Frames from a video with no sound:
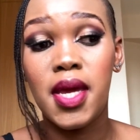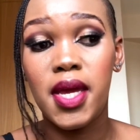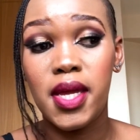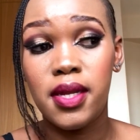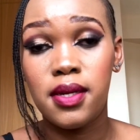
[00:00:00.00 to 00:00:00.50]

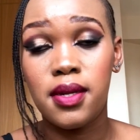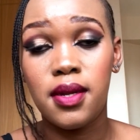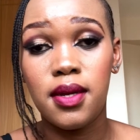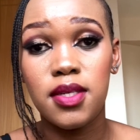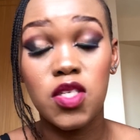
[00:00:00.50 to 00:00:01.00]
and
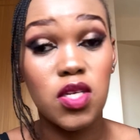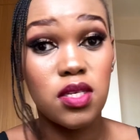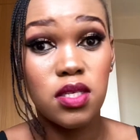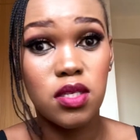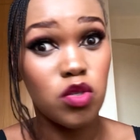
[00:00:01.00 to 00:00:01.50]

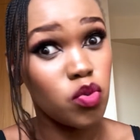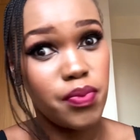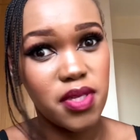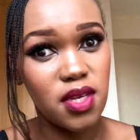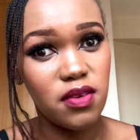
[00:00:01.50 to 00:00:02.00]
just to be
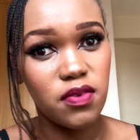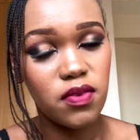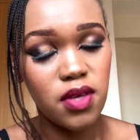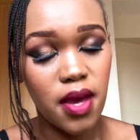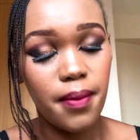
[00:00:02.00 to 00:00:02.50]
safe.
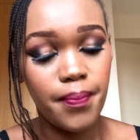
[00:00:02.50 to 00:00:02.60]
Yeah.